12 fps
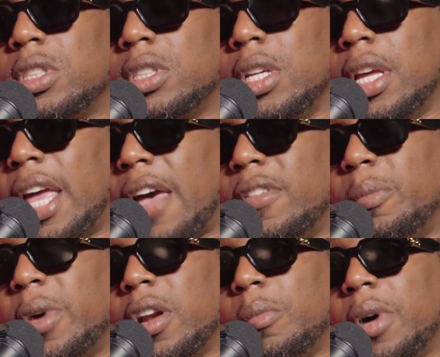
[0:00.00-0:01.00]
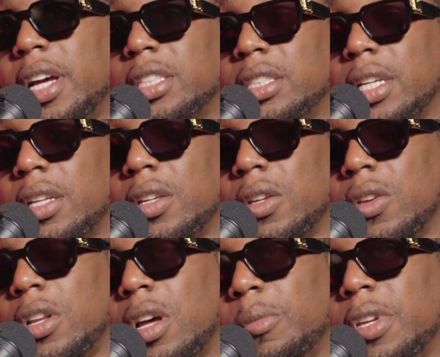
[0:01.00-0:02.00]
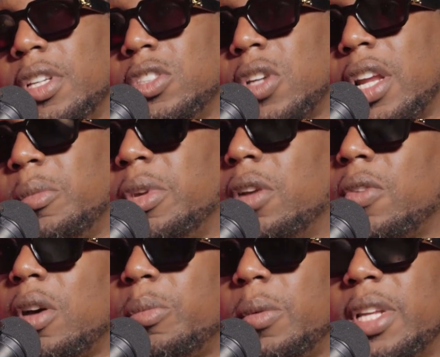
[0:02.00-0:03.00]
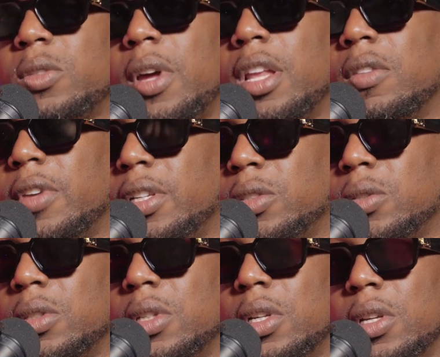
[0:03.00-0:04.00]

Just having a better mindset. You know what I mean? Trying to be around people that's going to elevate you.